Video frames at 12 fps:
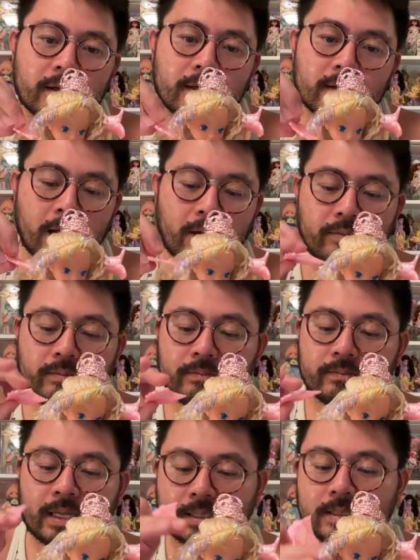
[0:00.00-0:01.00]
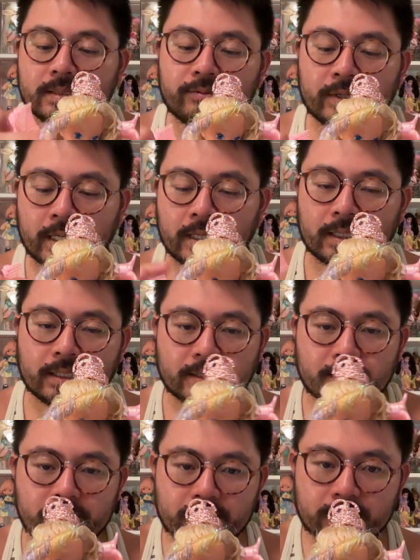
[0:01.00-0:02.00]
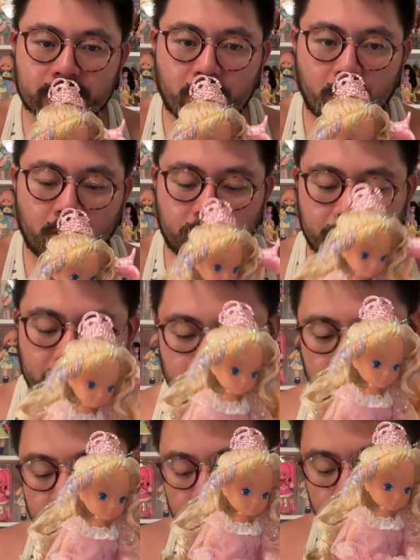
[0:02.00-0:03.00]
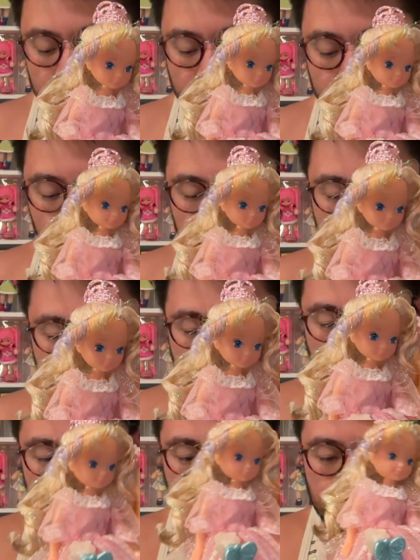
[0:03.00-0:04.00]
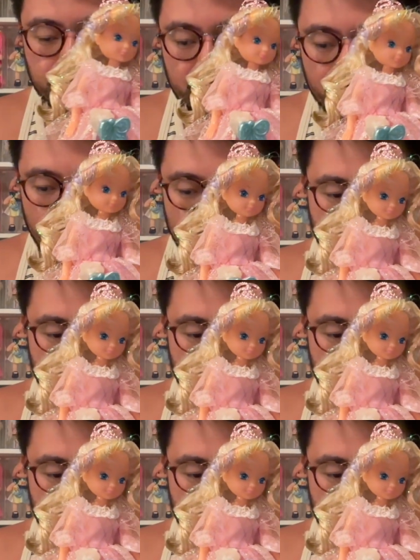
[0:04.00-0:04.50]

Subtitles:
No, that's ridiculous. This is the comb. It's just gonna be to the side. Do we like